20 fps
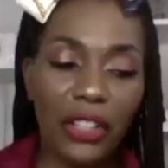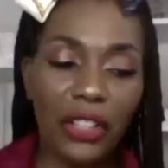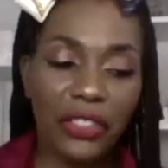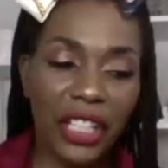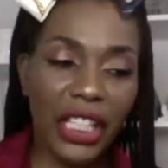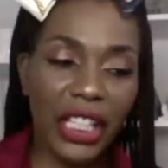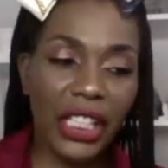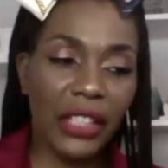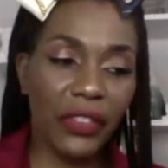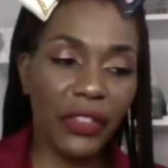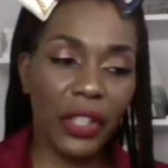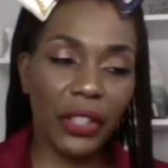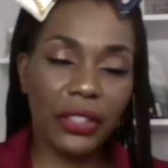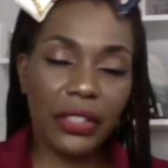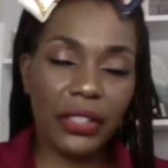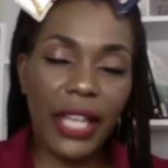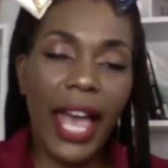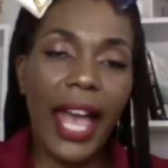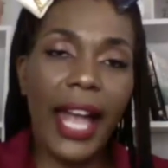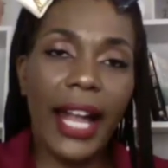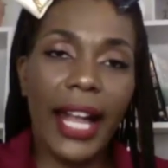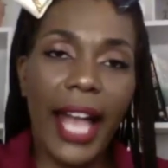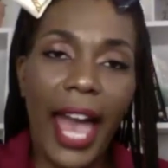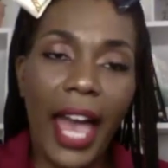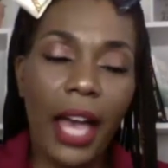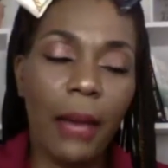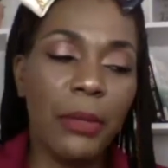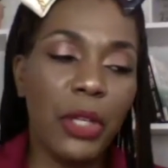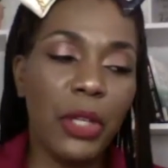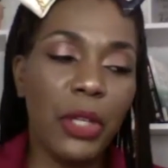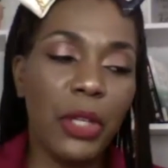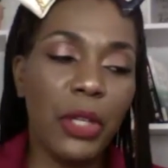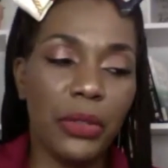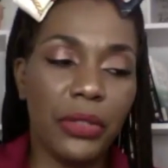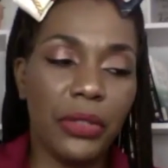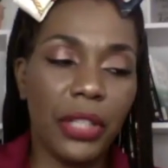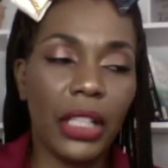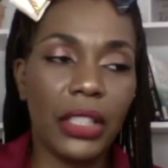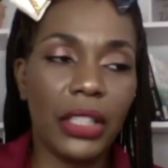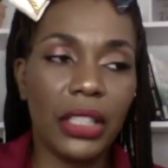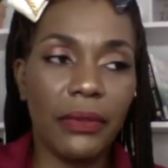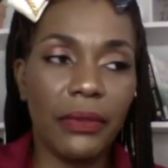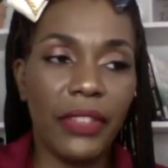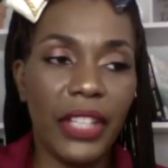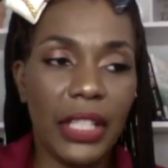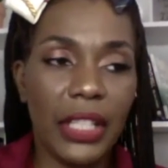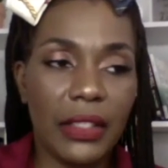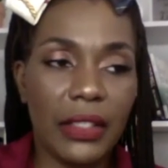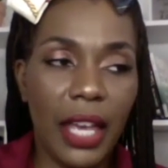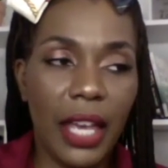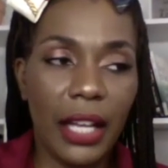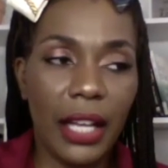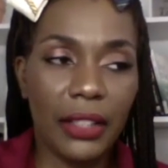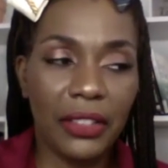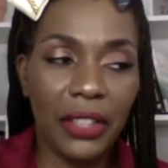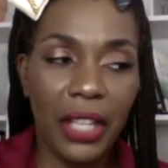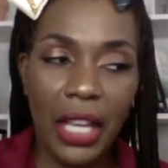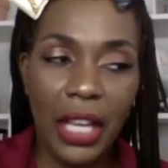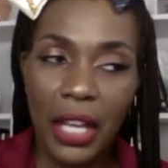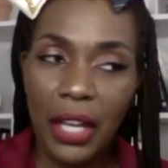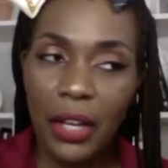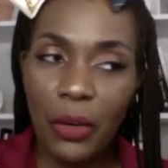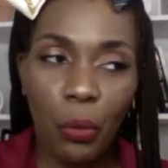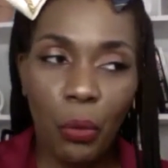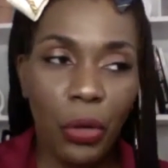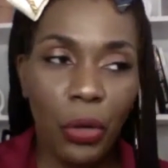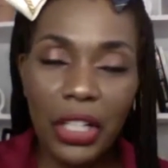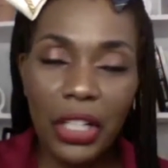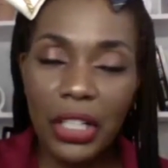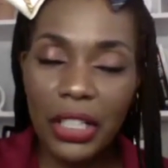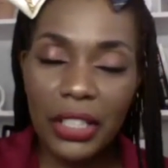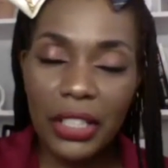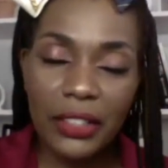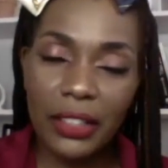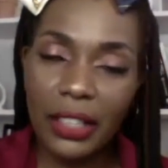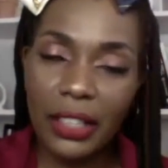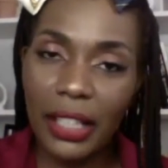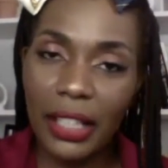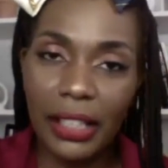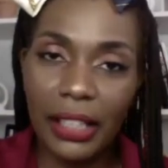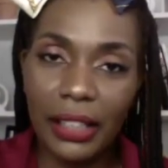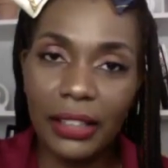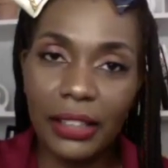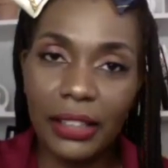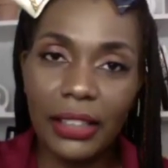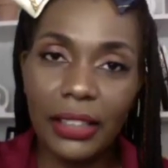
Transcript: to any of your SAG? I mean, you say you talk to them via text. What are they saying?